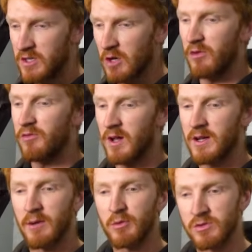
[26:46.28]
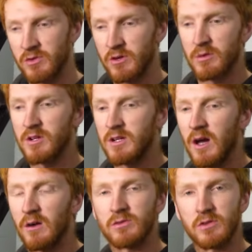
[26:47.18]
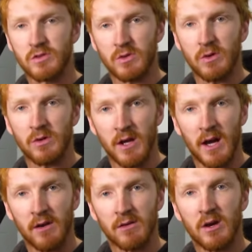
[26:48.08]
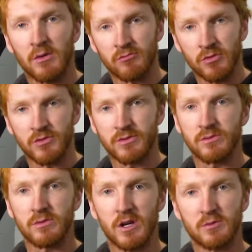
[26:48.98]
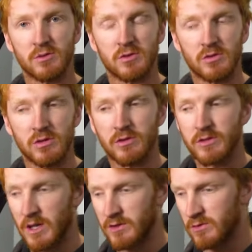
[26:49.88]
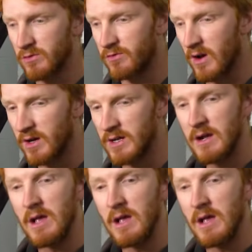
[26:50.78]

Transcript: Tom at Flatcap has already been down to sort all that out. That all runs through the dashboard control, so that's all fine.